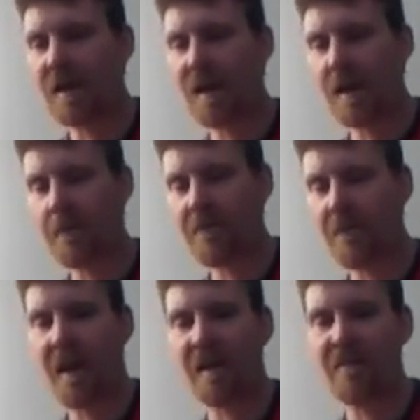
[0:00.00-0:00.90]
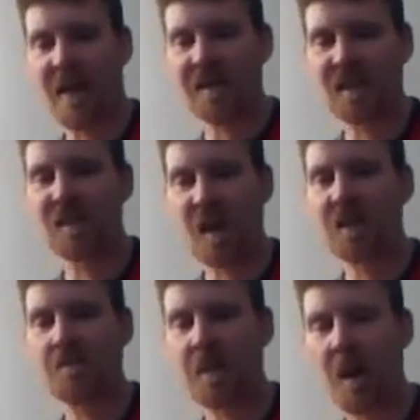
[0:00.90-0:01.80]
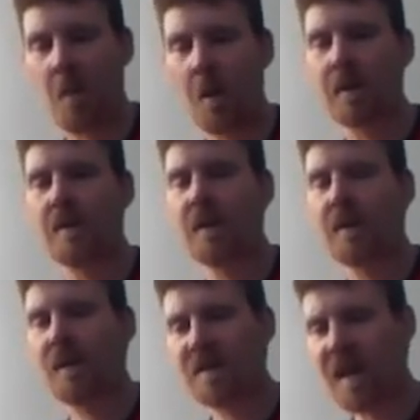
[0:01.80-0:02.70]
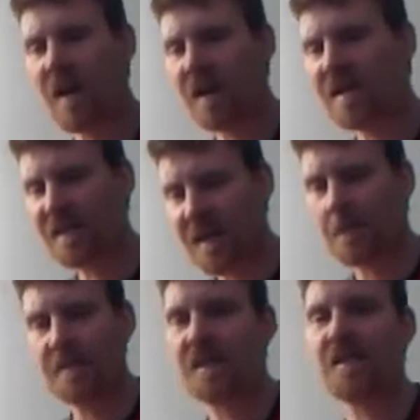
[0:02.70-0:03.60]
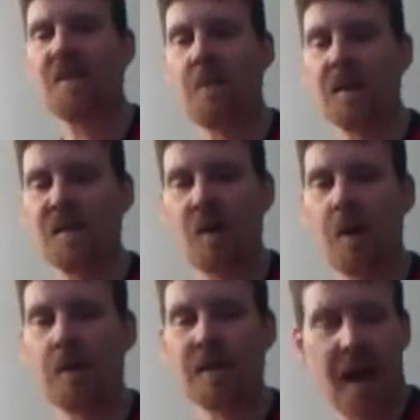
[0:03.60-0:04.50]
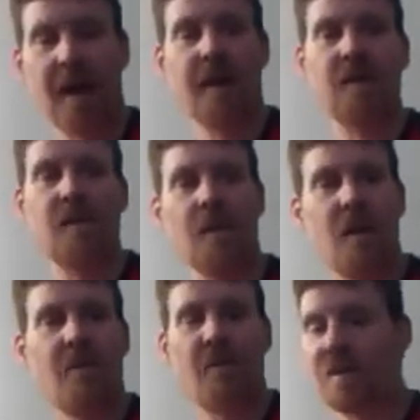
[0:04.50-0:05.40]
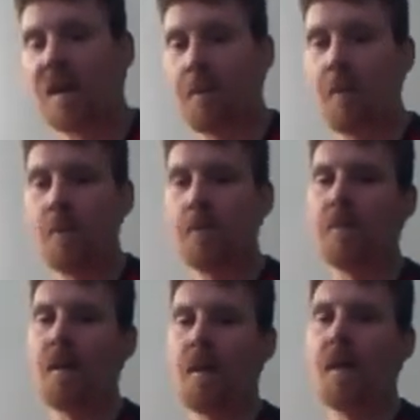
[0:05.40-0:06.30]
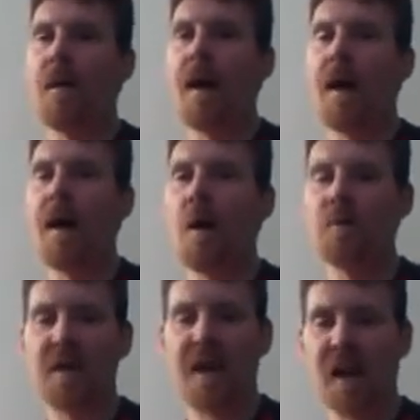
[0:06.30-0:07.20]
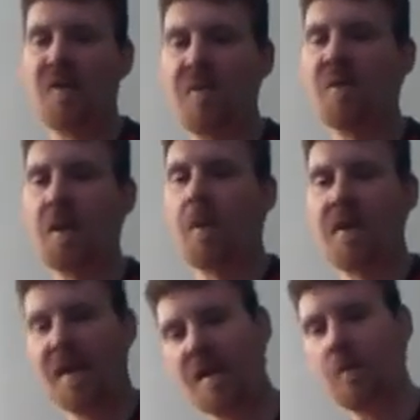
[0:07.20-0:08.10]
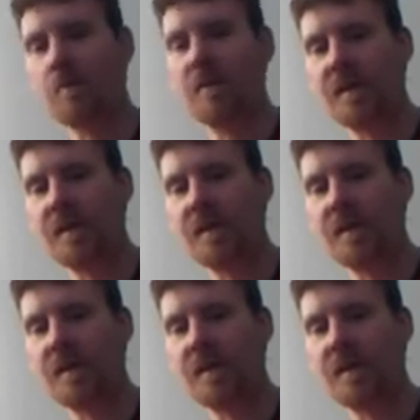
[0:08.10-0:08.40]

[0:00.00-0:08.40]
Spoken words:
when it came to the point where I decided that playing fast is nice, but I want the same kind of substance in my solos as, for example,